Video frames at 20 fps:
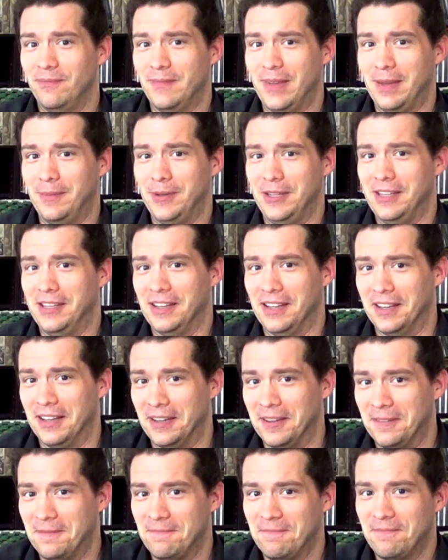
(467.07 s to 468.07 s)
maybe,
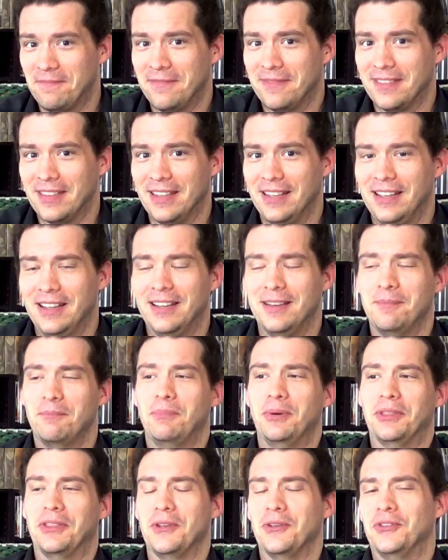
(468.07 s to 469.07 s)
uh,
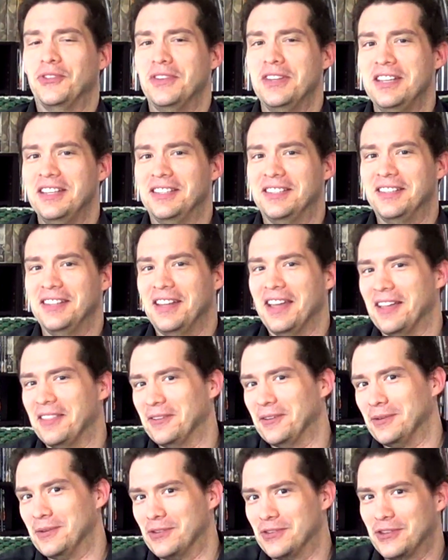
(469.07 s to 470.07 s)
put those knees
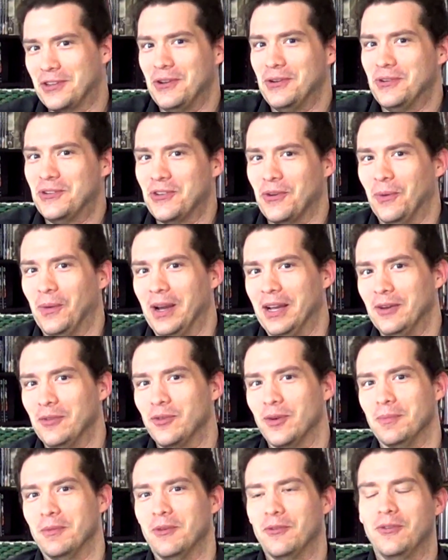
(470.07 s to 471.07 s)
together and scooch away
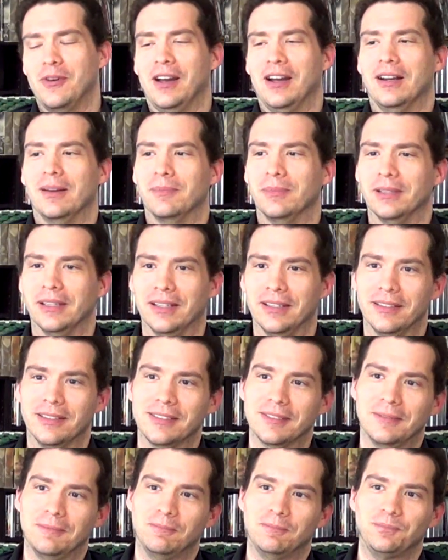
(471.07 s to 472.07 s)
from the
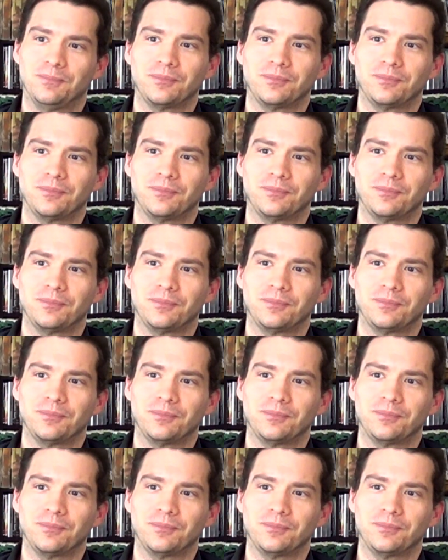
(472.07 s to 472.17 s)
fireplace.